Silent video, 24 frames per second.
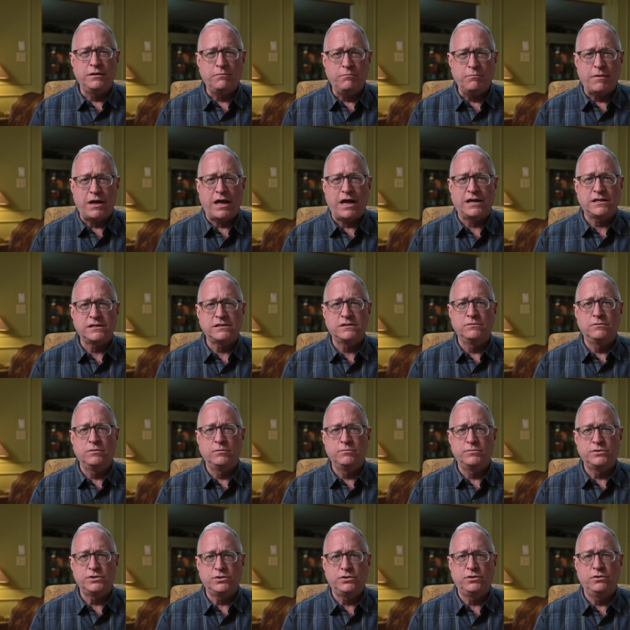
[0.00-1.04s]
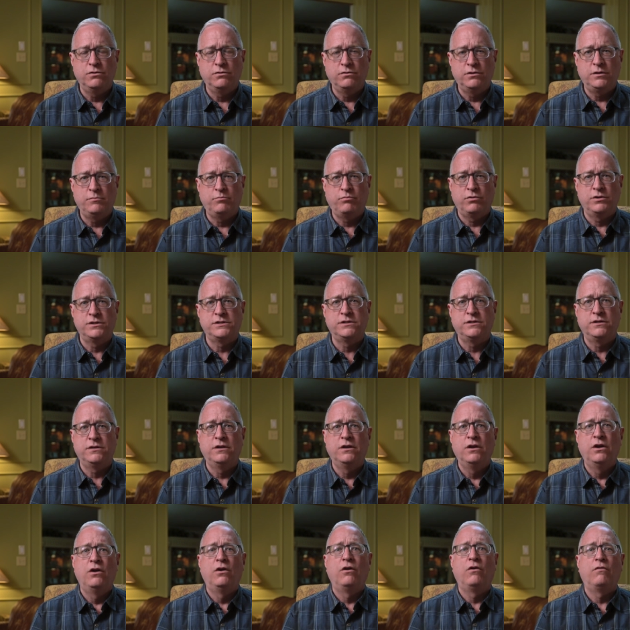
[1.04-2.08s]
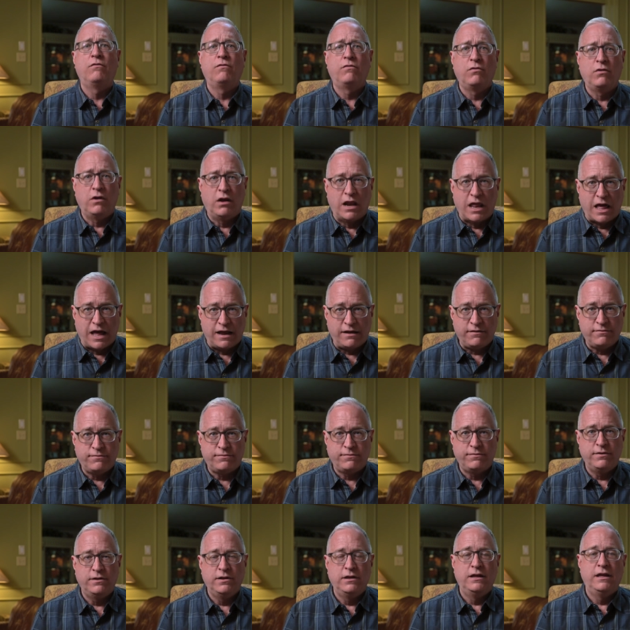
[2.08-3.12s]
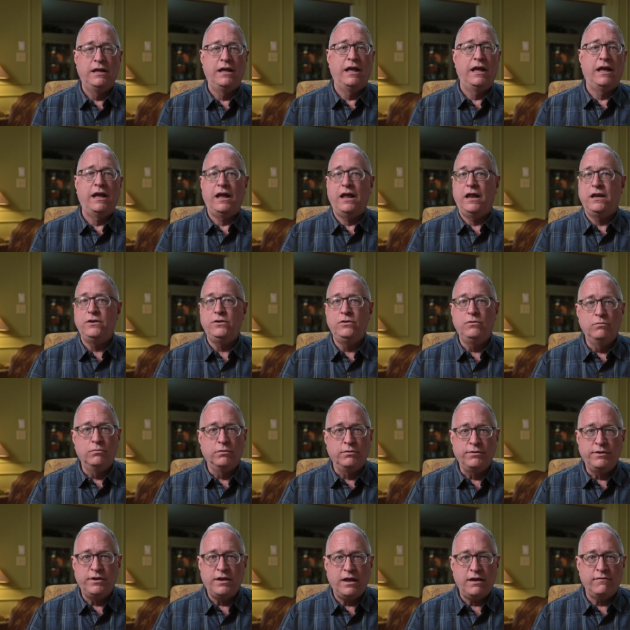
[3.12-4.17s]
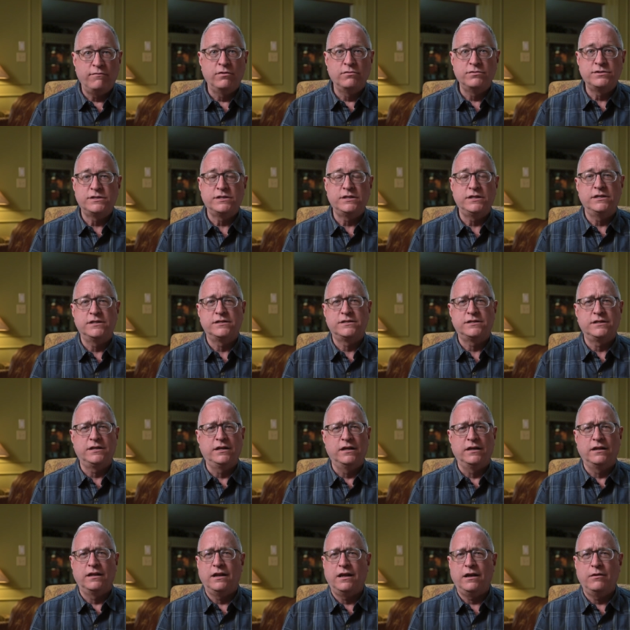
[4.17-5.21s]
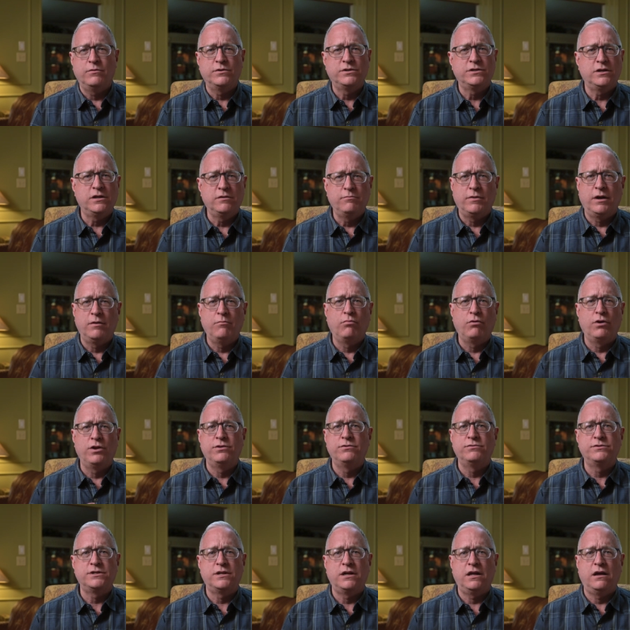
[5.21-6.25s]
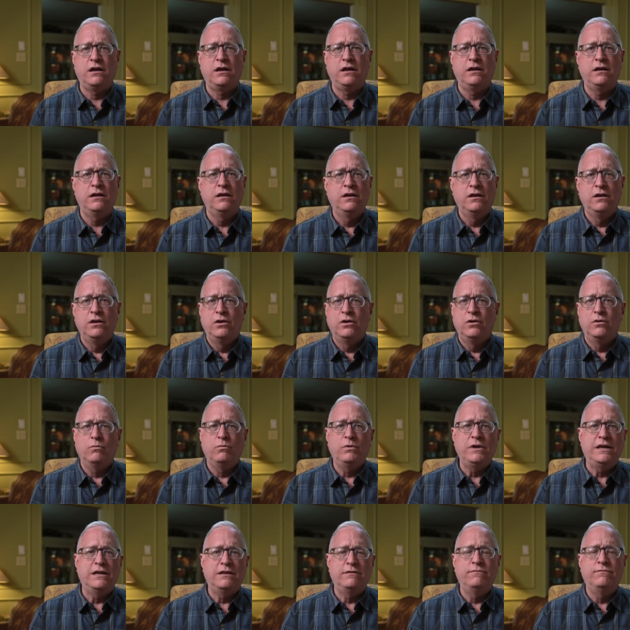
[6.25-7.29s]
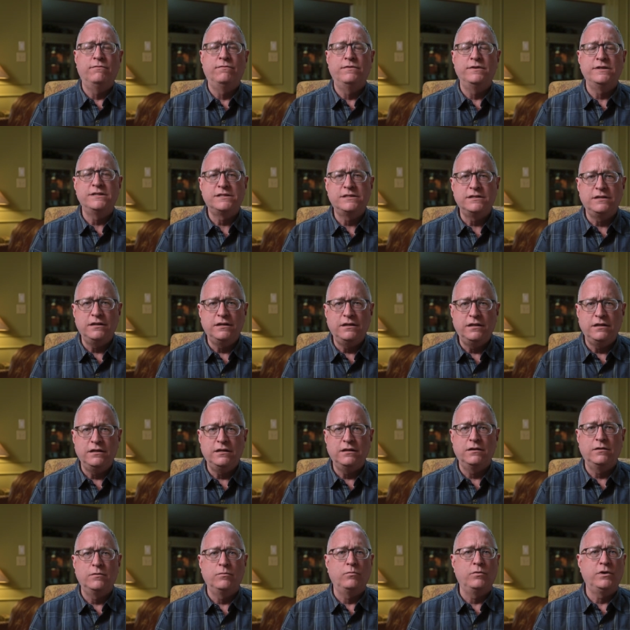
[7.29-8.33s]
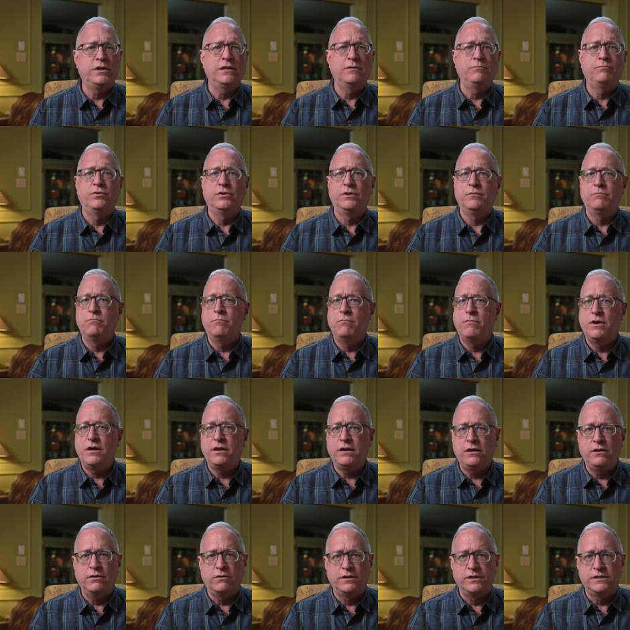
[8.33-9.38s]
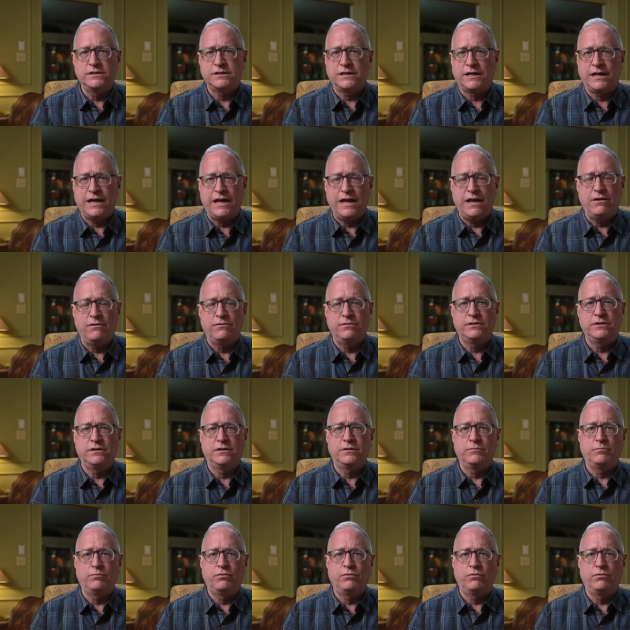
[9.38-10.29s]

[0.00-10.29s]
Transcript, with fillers: a maximum security prison for life, and you will never see us again. And I will tell you, my brothers and I, we had visited him, we had put money on his account at the